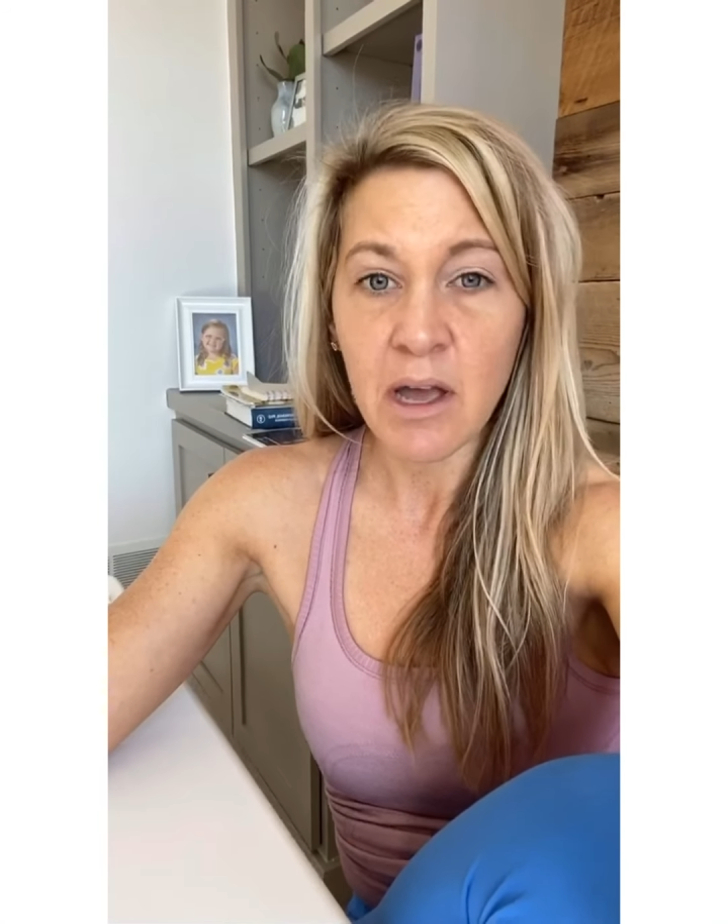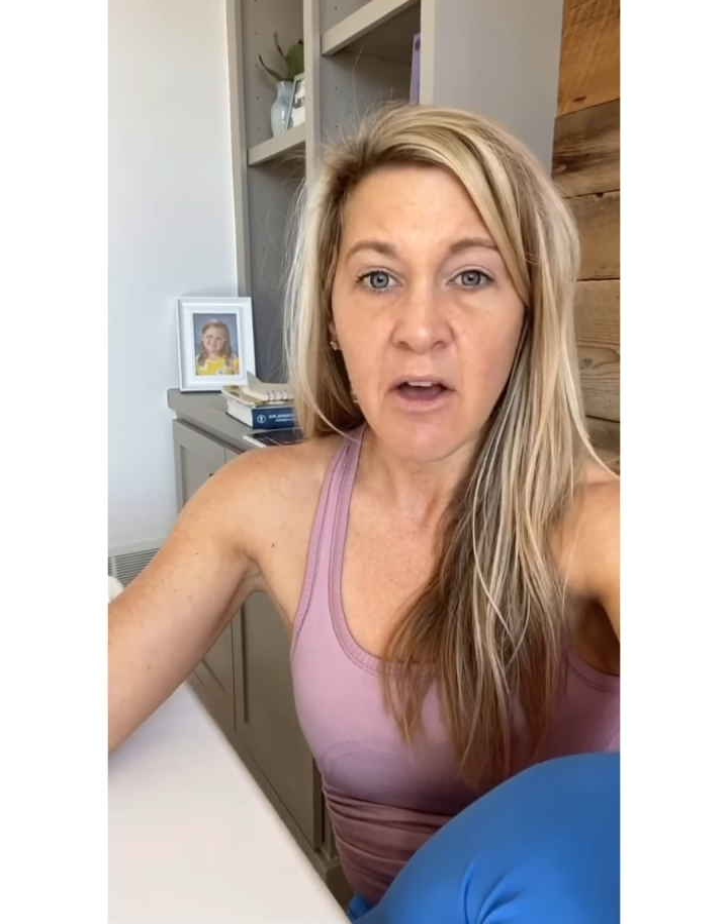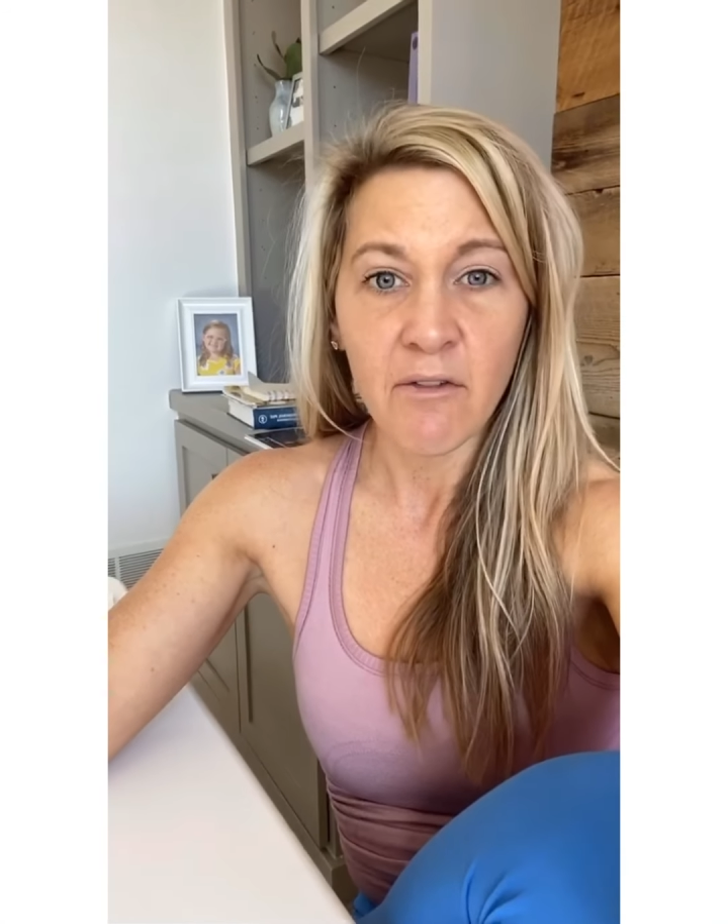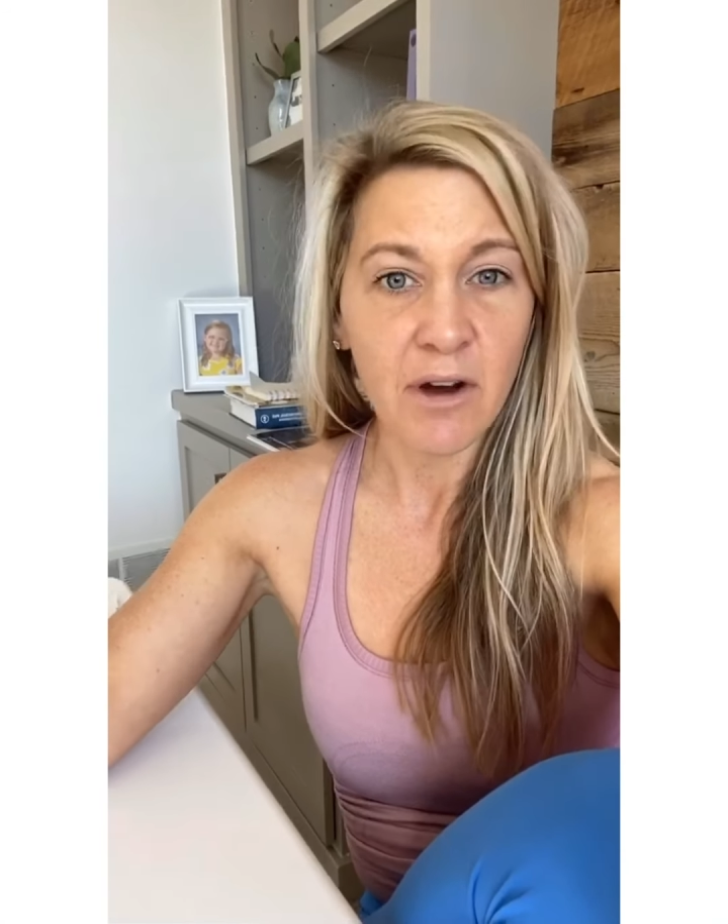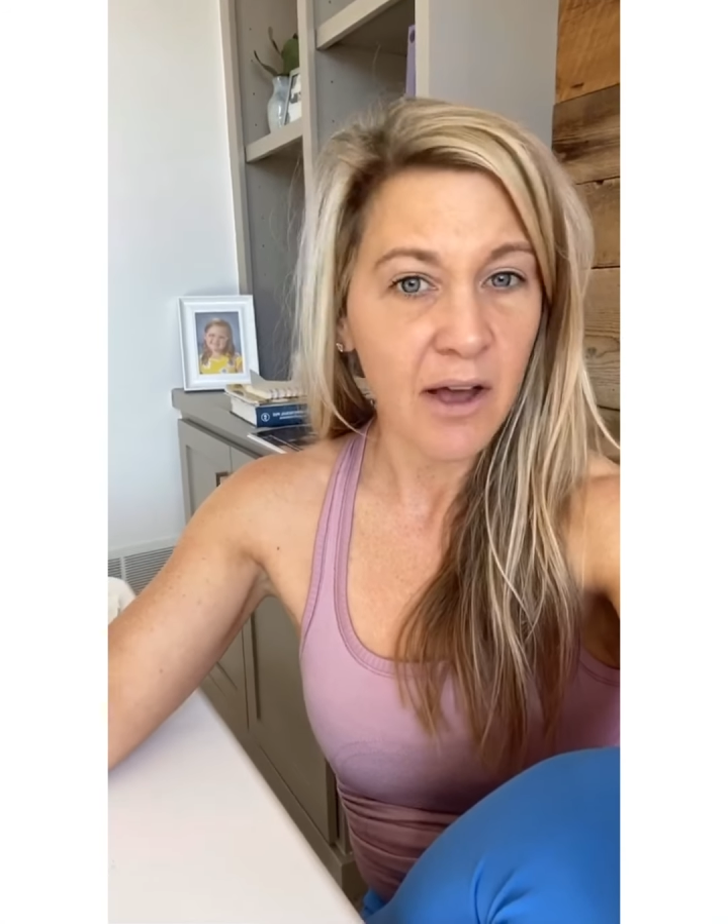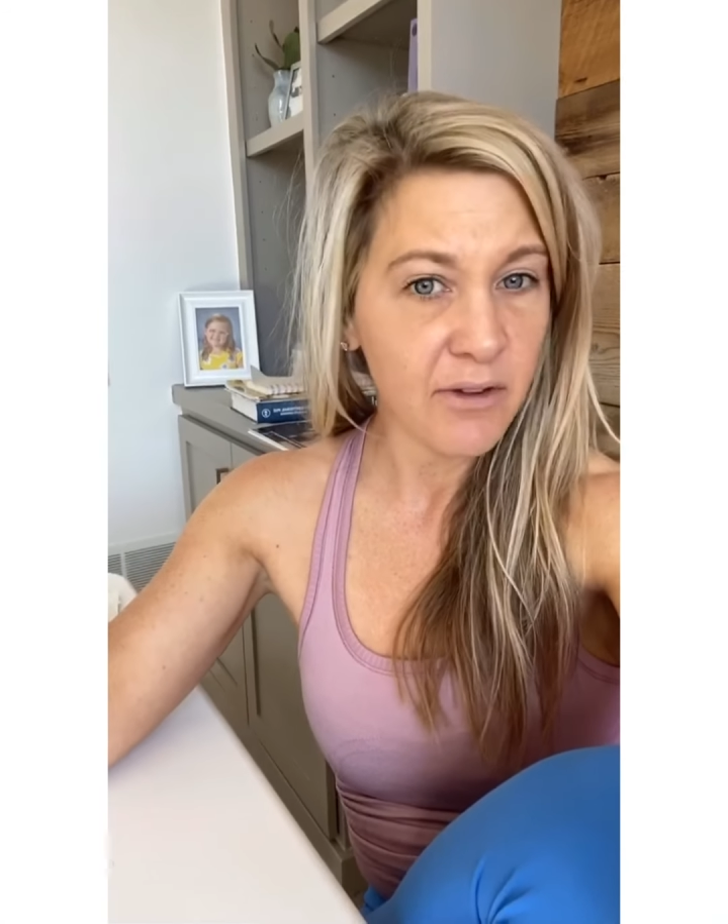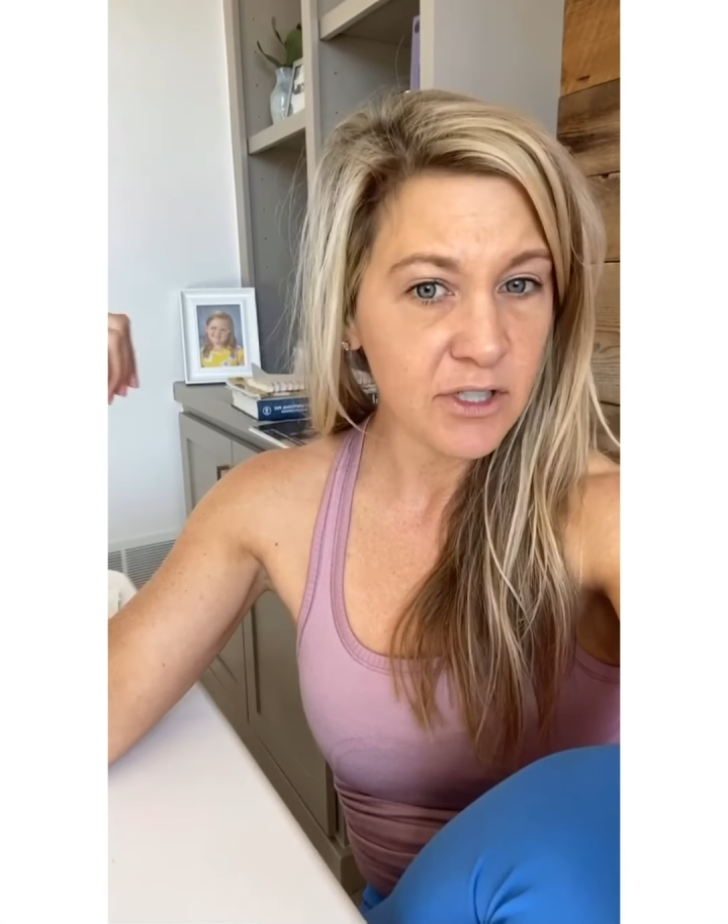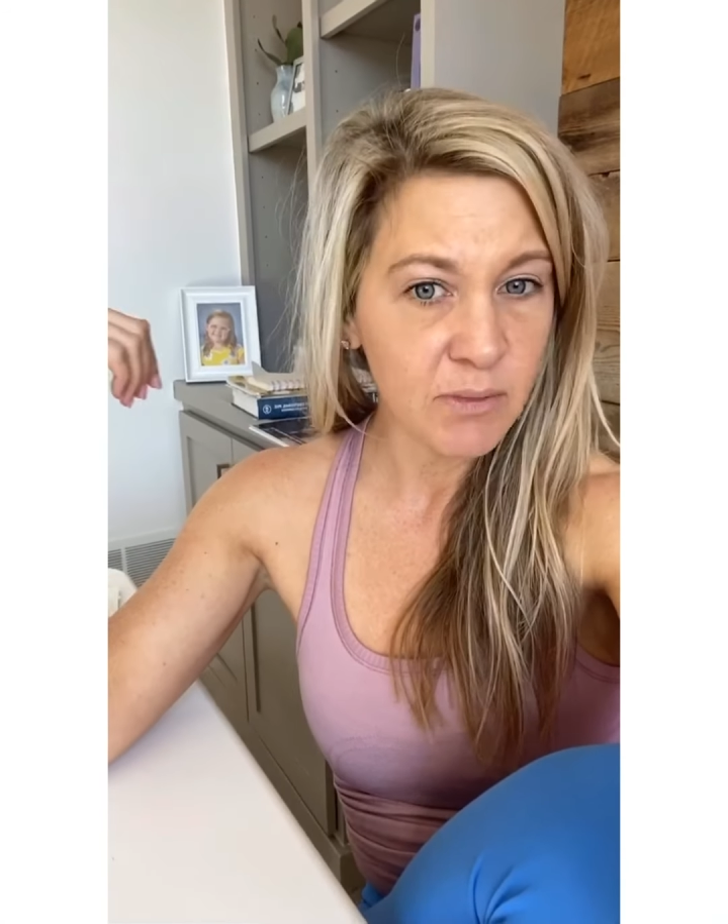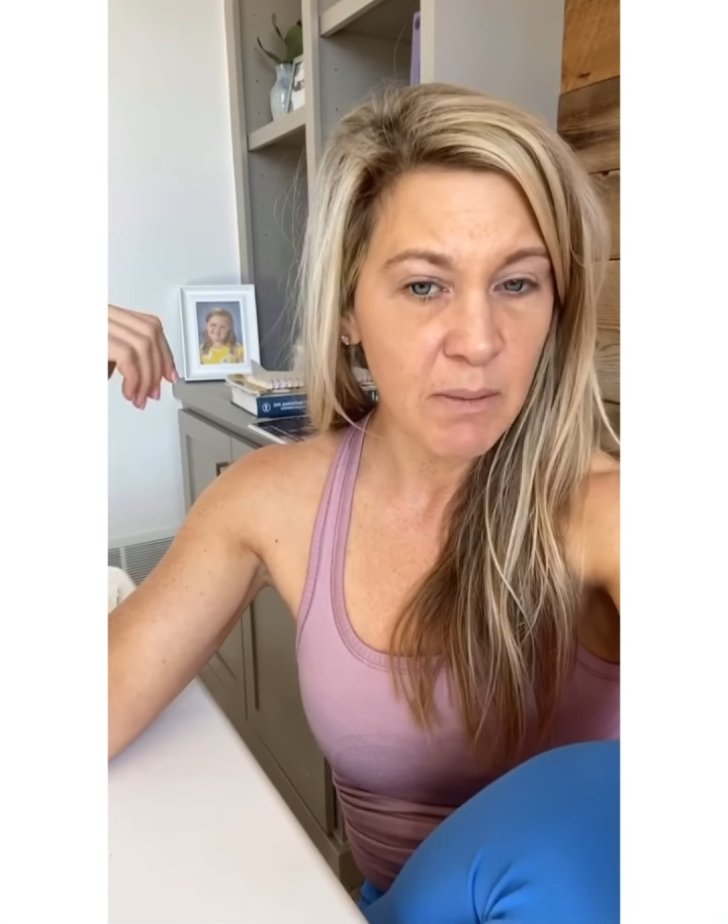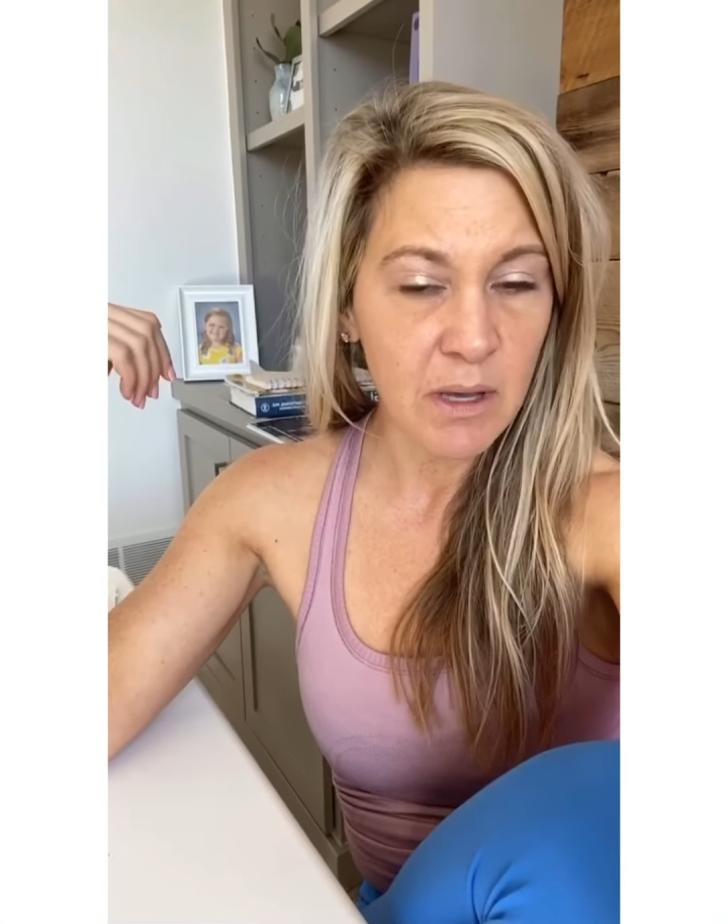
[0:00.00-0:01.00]
For others, you
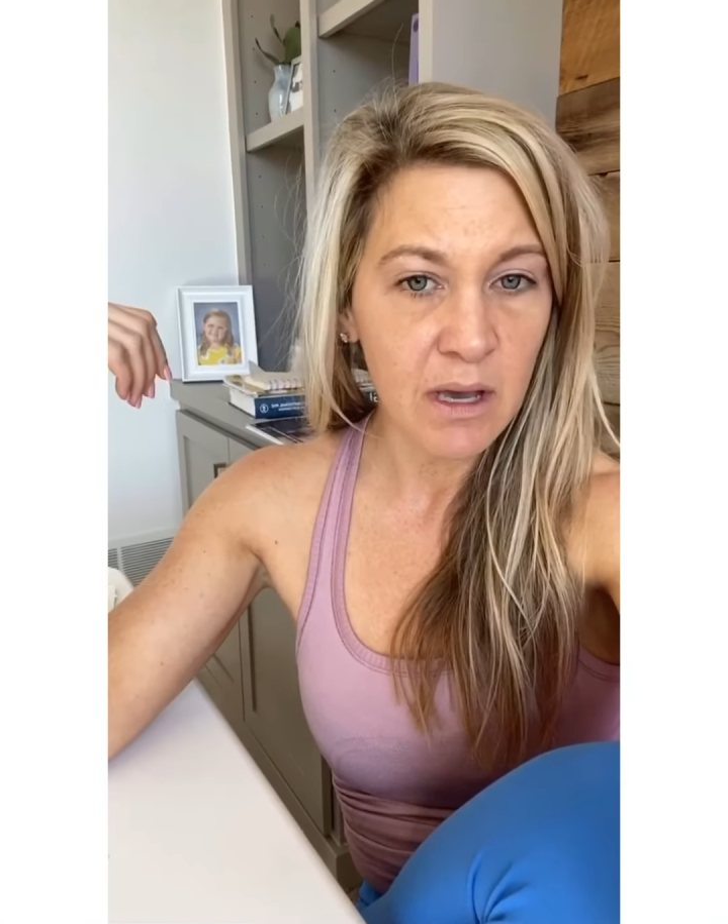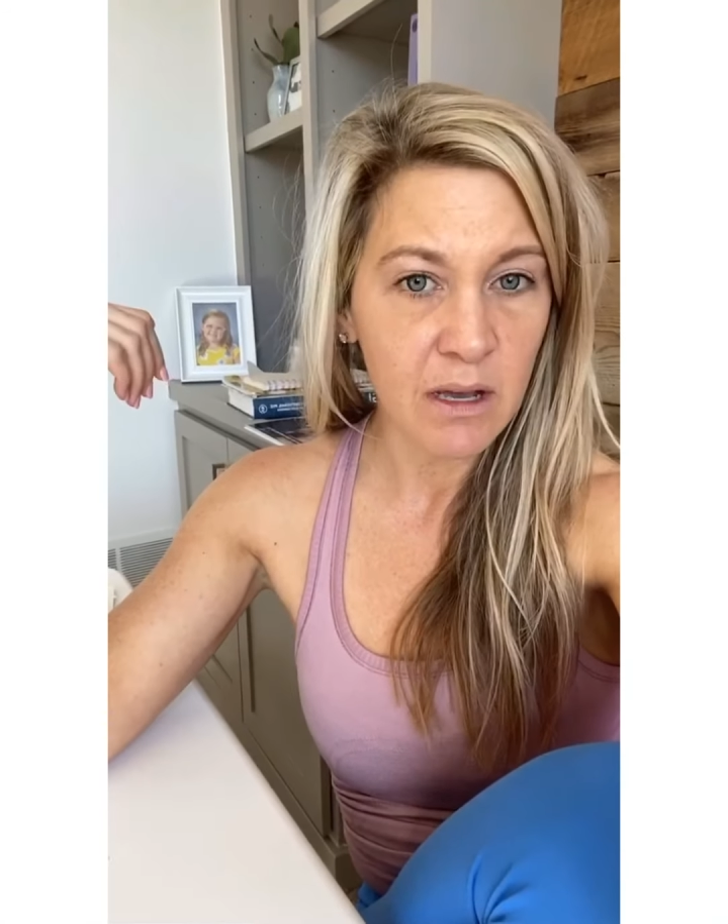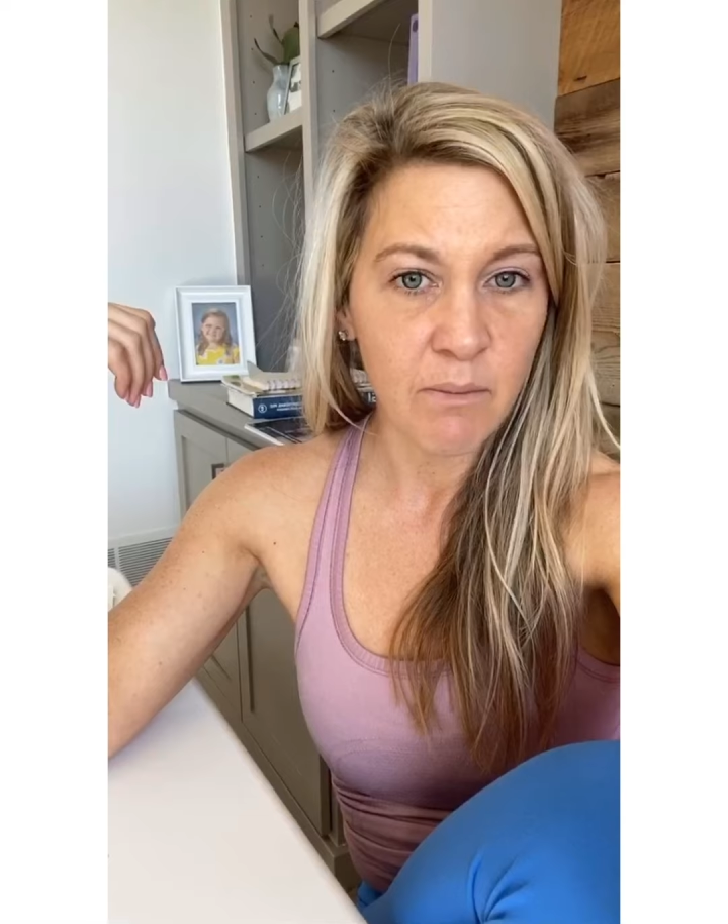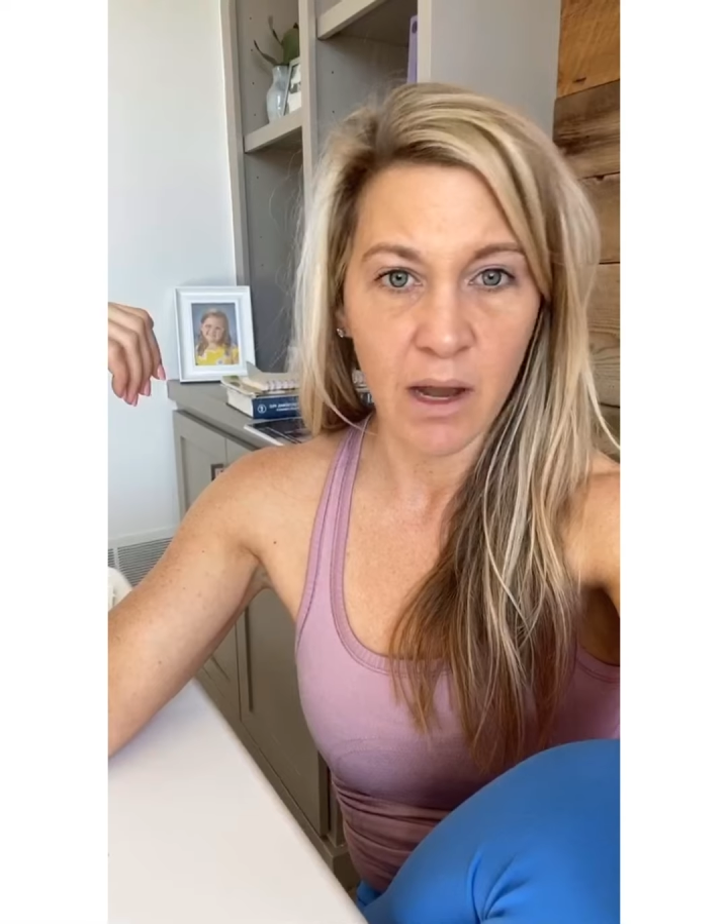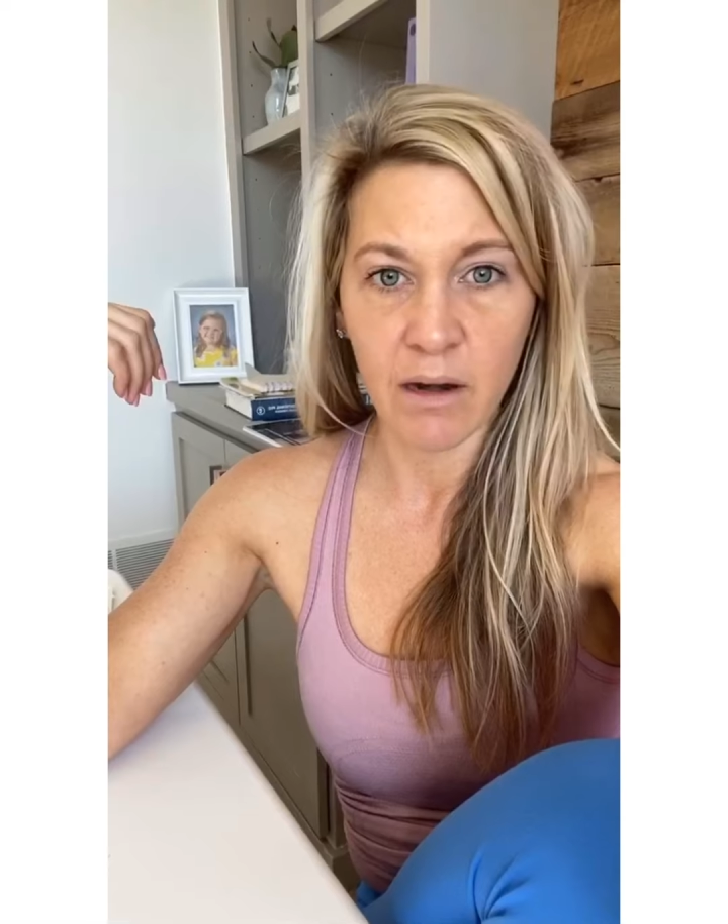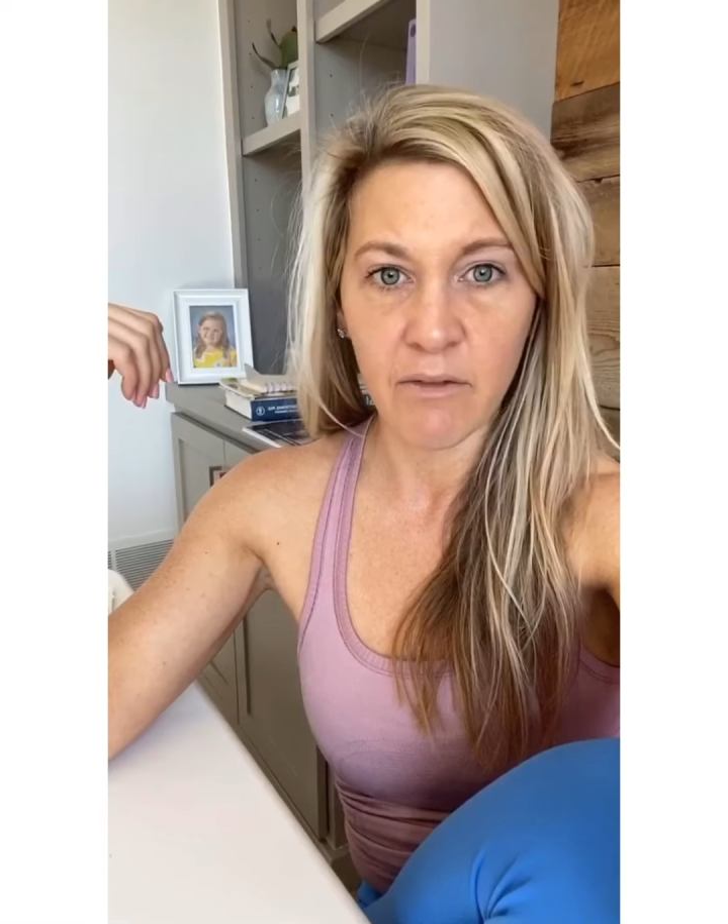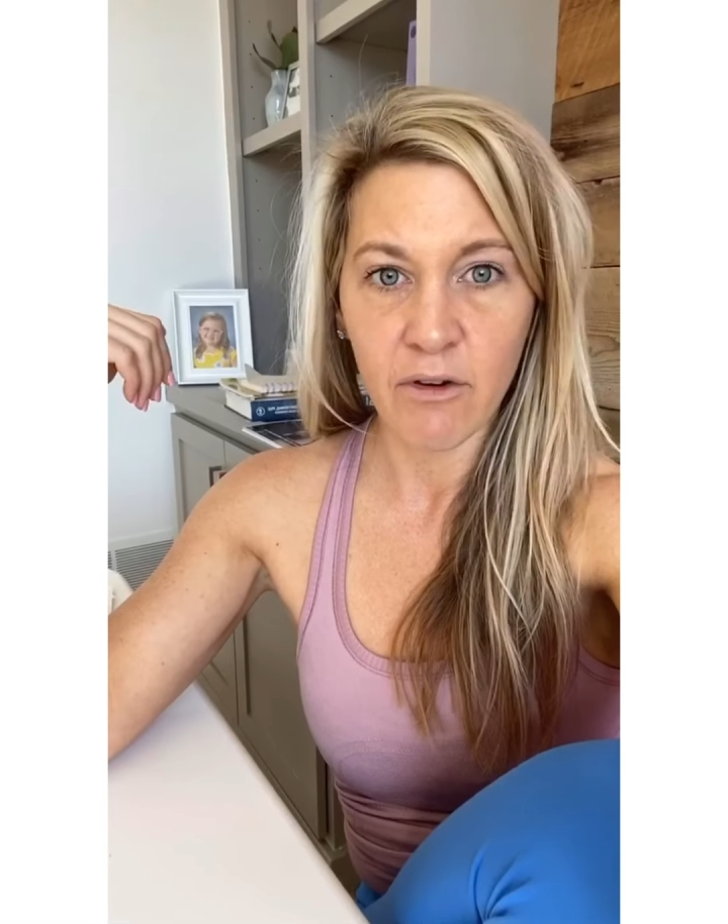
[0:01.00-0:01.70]
might be a competitive